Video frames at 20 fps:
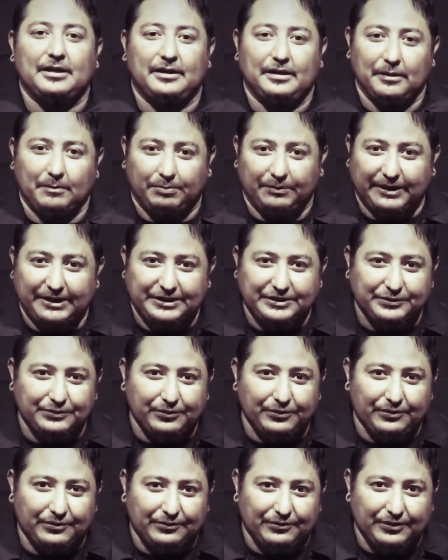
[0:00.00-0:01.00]
You place your
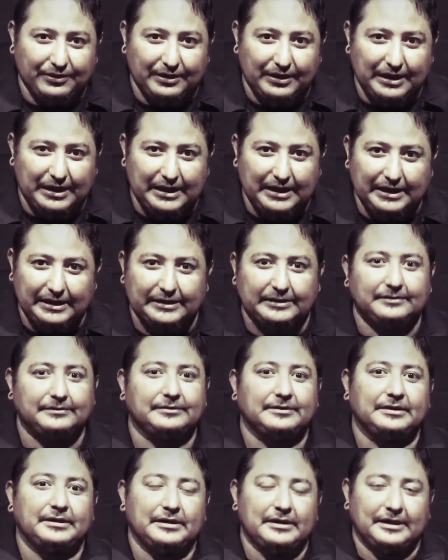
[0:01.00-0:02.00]
order online,
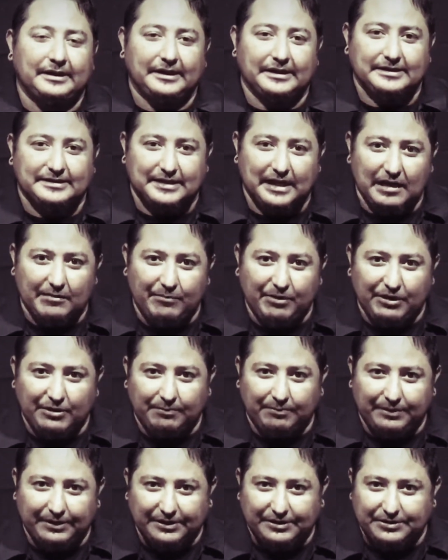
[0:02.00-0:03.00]
you send me the
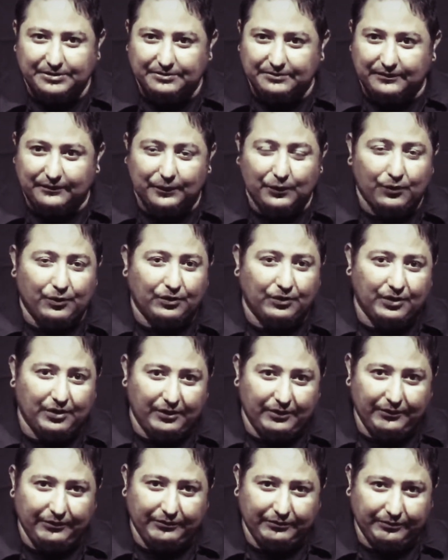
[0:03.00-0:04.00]
picture of the order
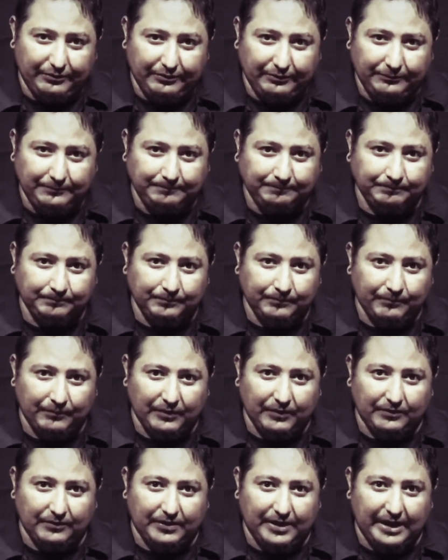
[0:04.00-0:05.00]
going through,
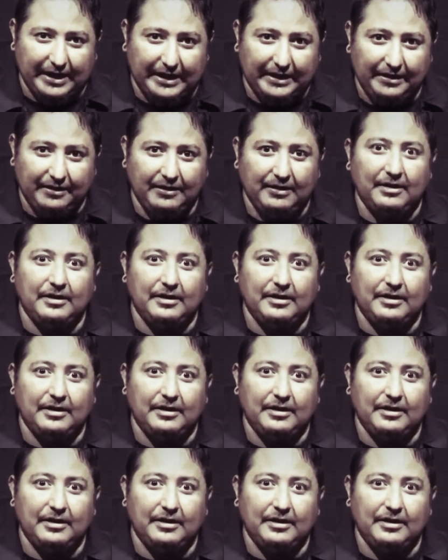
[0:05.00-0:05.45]
okay?